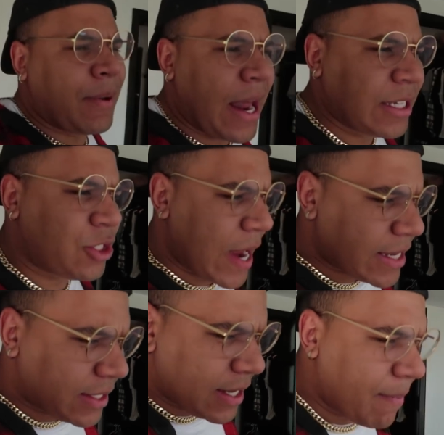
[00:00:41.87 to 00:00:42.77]
I'm kind of
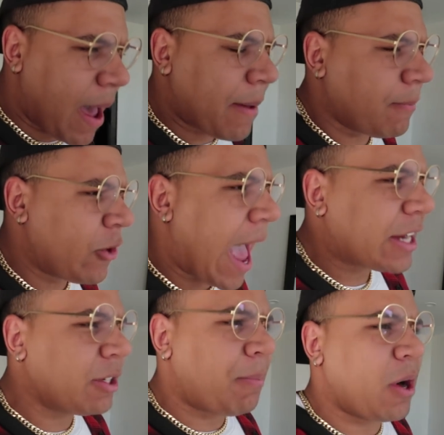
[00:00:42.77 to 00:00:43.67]
stressed that my
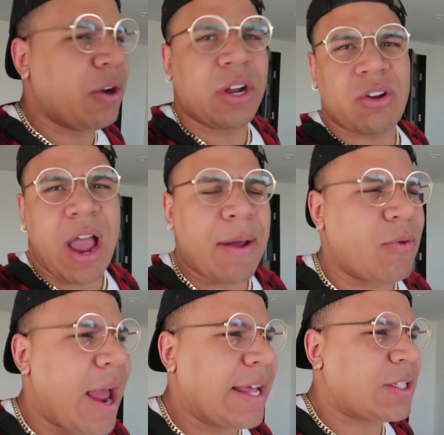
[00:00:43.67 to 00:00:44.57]
reaction partner in crime,
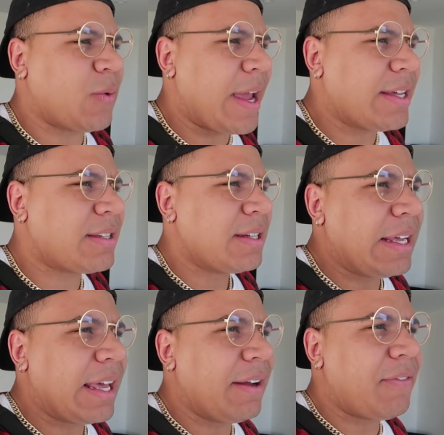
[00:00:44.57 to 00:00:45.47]
Ryan Swayze,
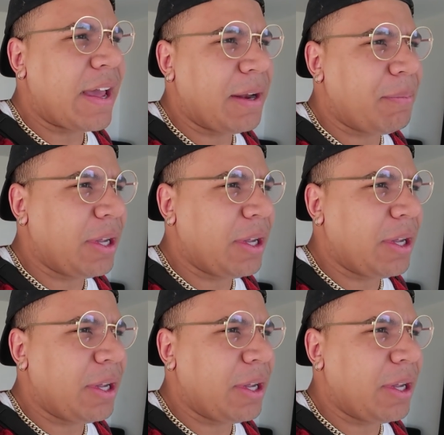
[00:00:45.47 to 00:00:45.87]
didn't get invited.